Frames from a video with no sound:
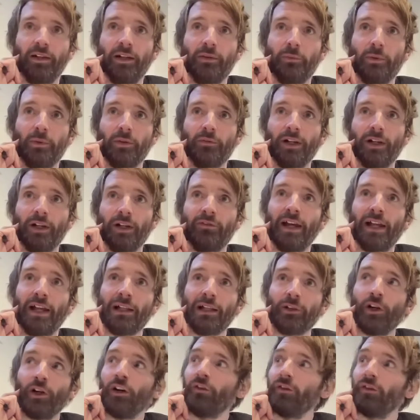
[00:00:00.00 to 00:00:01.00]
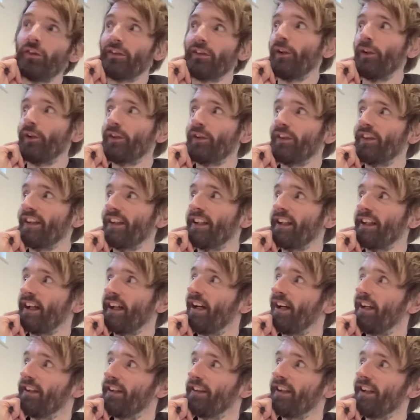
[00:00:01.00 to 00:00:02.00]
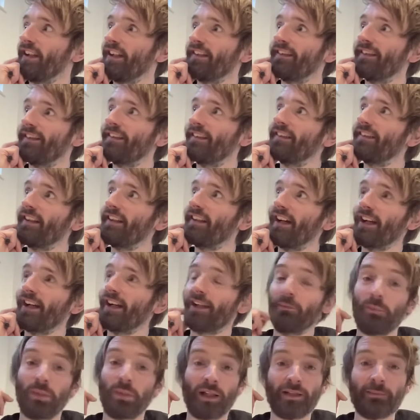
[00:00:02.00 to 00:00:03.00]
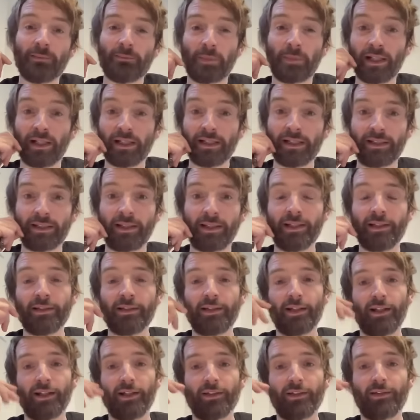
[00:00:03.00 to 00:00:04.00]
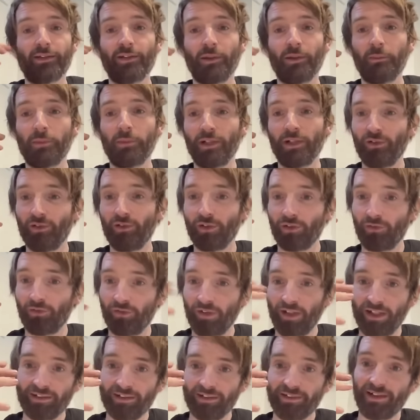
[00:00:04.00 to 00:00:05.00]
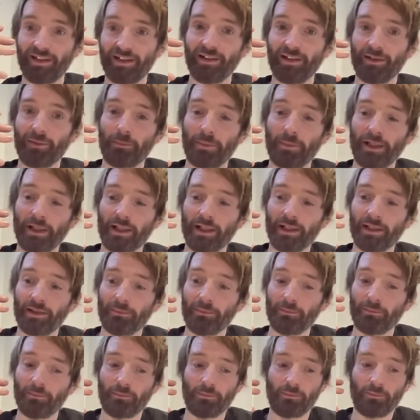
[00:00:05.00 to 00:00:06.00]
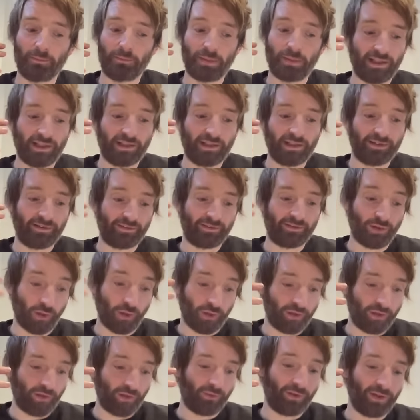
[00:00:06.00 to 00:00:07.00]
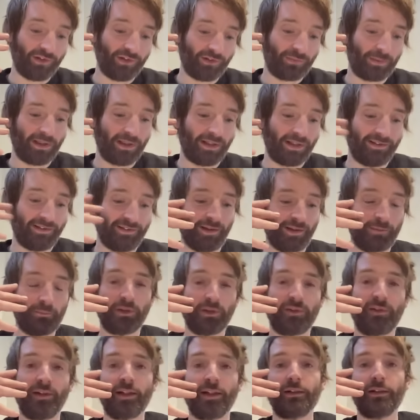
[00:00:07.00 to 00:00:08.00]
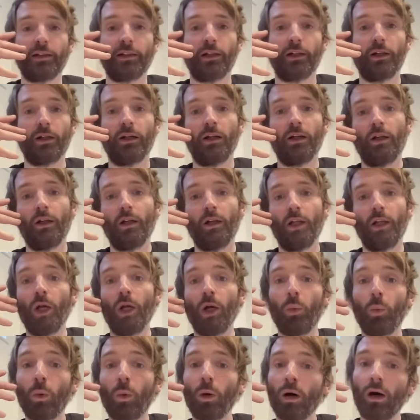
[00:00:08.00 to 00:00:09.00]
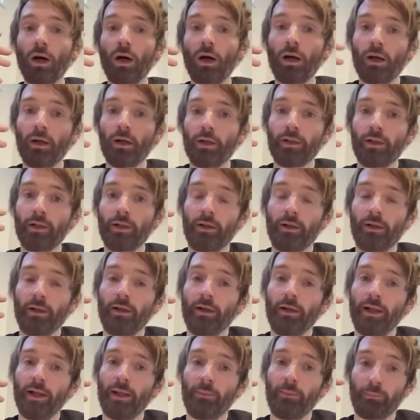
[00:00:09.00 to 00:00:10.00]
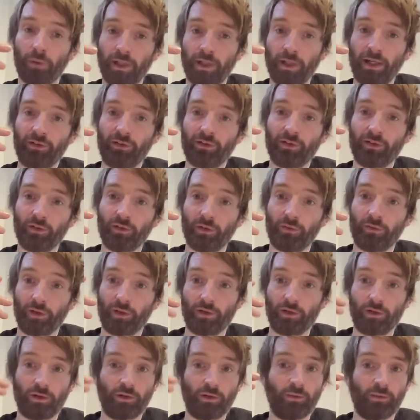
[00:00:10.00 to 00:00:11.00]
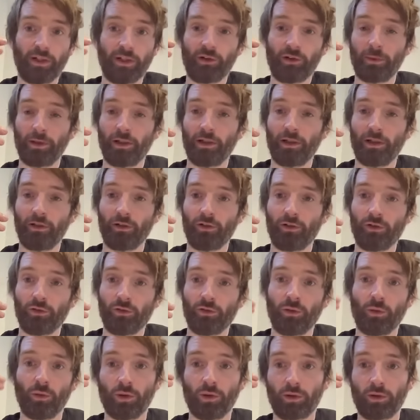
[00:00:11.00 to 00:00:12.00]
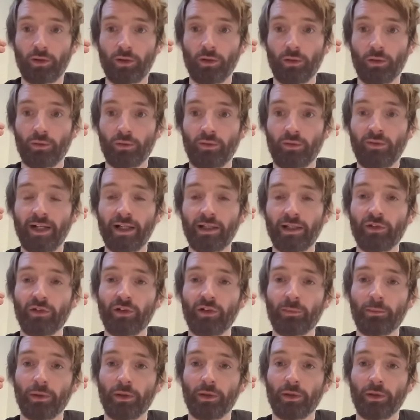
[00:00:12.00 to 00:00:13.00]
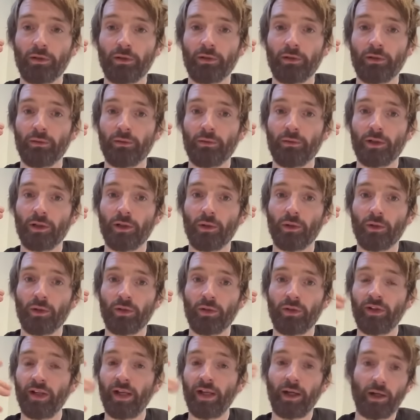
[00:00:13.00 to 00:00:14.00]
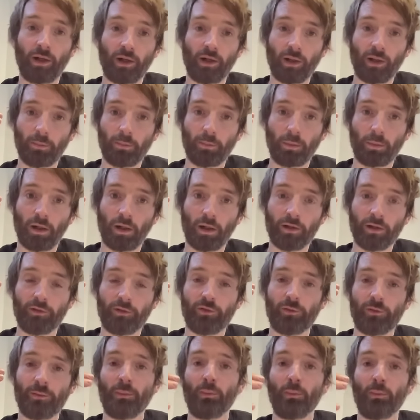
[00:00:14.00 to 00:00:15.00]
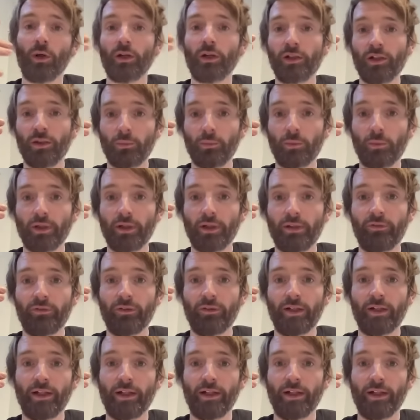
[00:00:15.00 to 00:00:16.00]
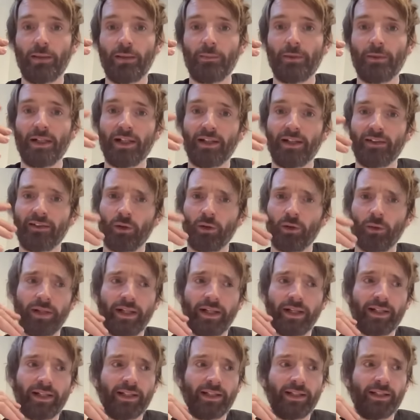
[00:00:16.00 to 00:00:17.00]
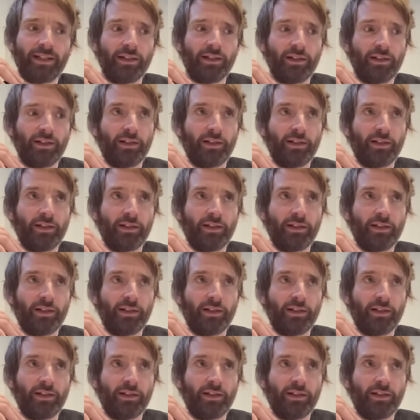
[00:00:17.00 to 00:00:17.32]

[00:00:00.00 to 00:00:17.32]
Well, I've held off as long as I can as a complete bike geek, as somebody who's just fascinated by bikes, downhill race bikes in particular. What are yeah. your impressions of your new race bike, your new Norco? Tell us about, you know, the setup. How have you been working with it? I mean, it's already